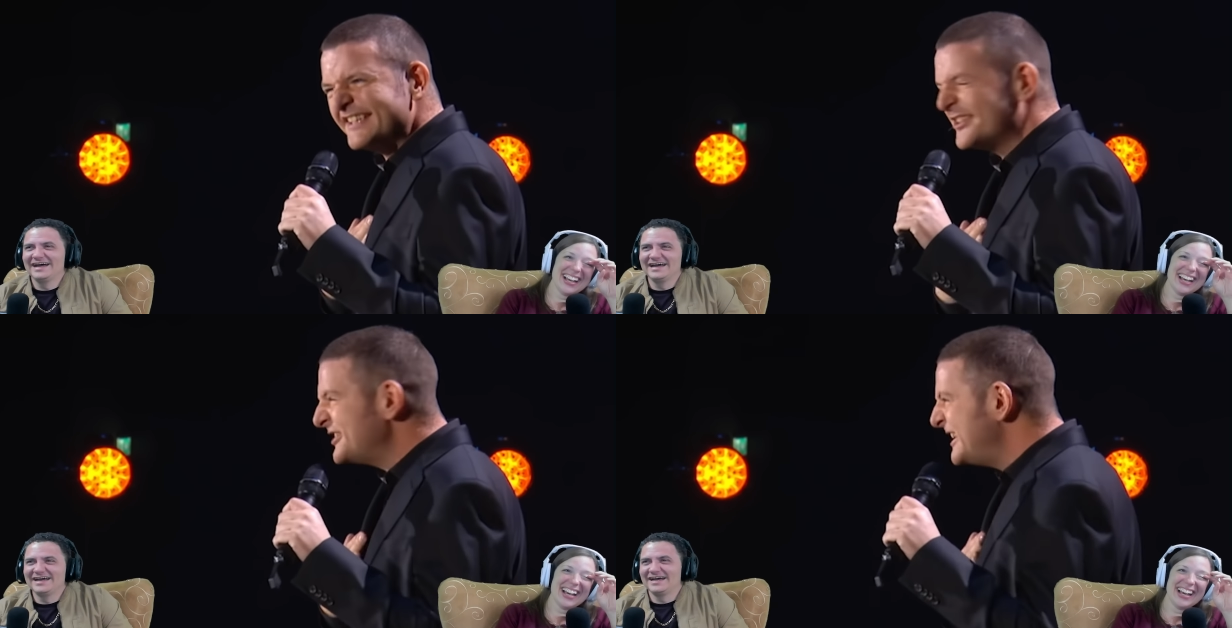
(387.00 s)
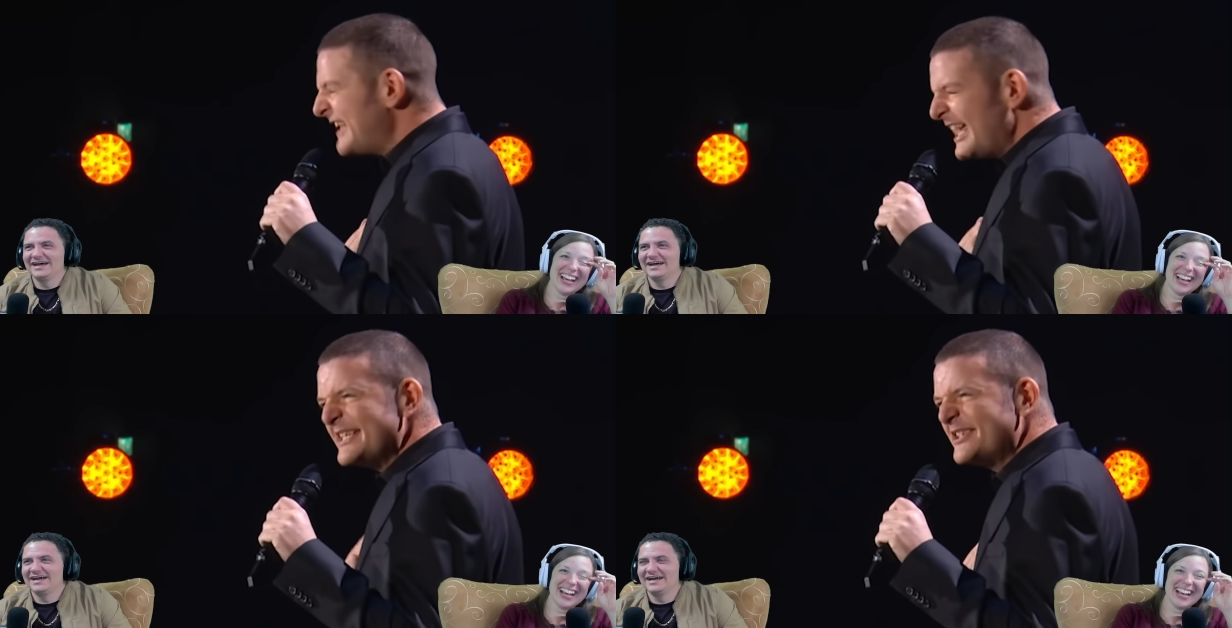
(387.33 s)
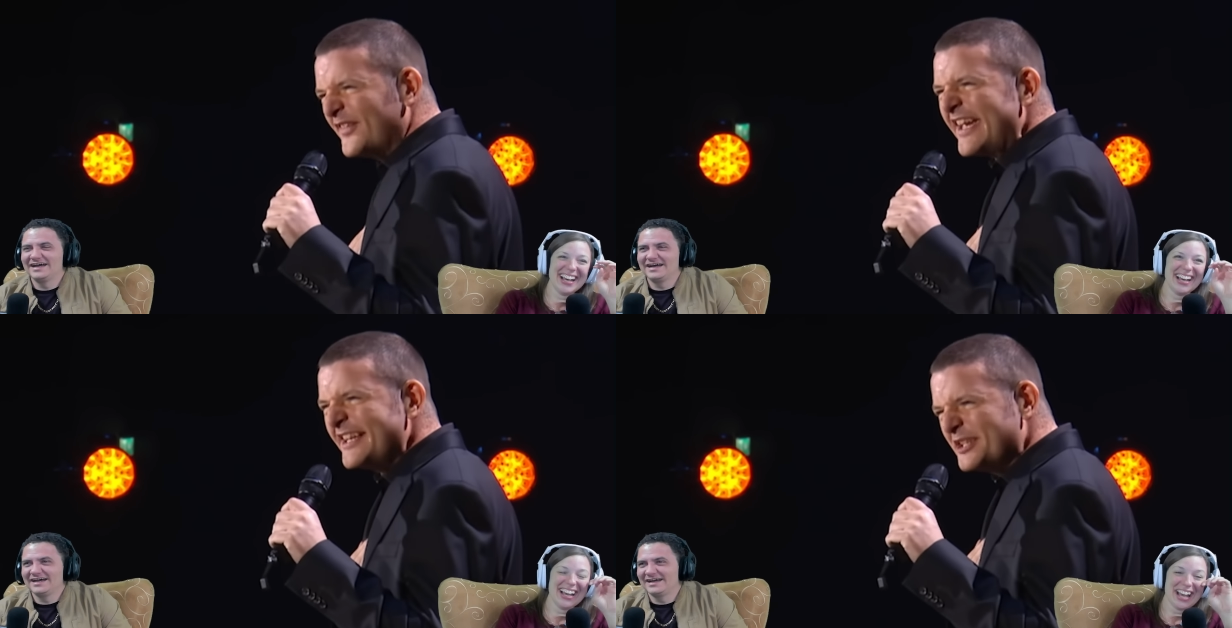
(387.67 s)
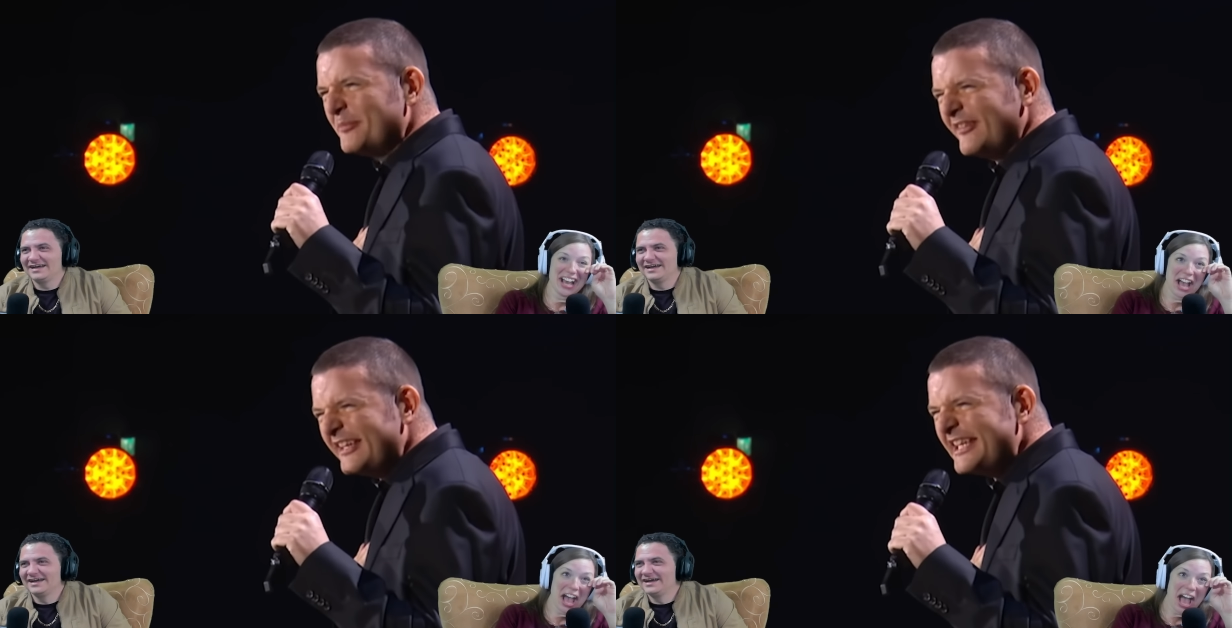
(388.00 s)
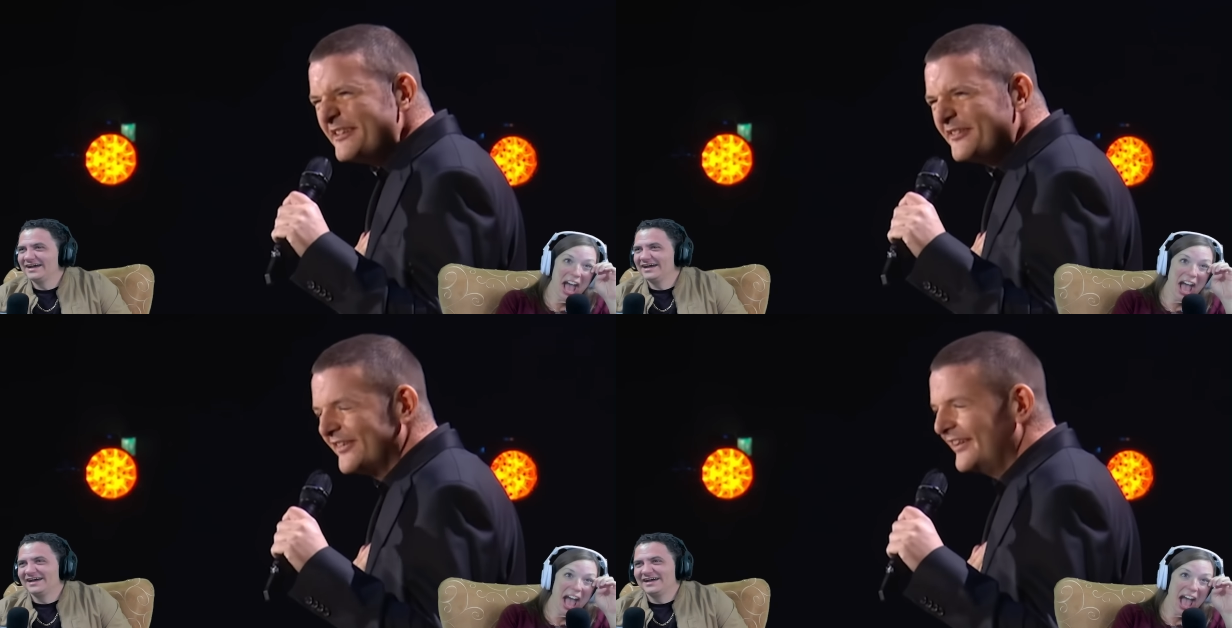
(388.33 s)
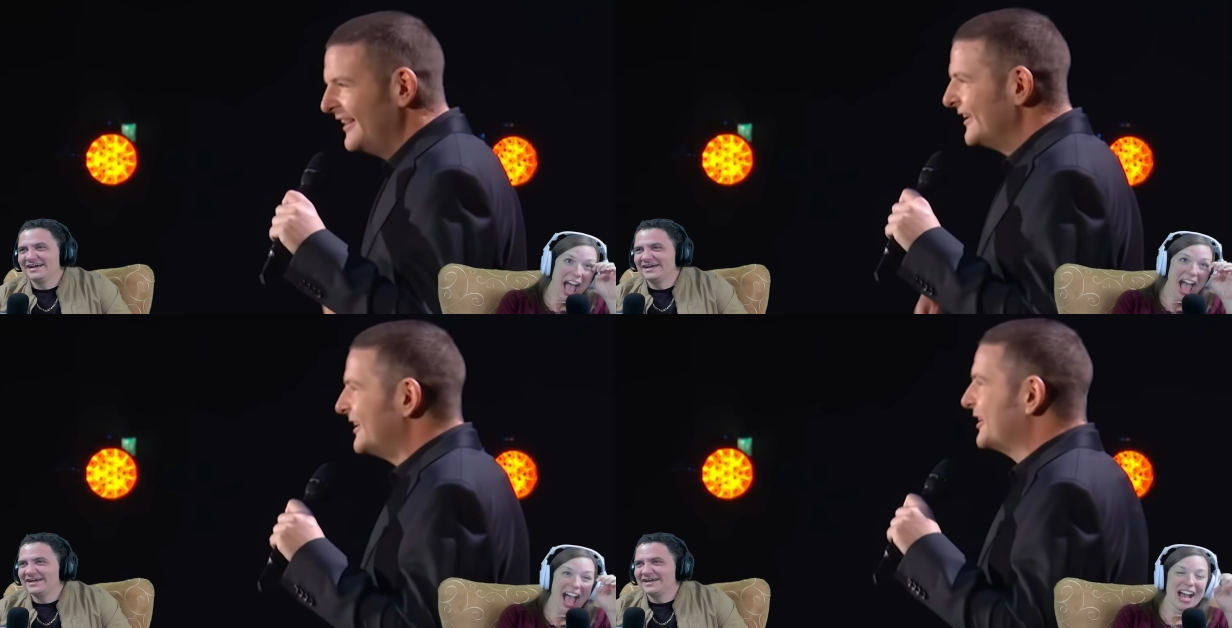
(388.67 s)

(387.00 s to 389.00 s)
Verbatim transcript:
Speaker 1: such a nice thing to believe? You'd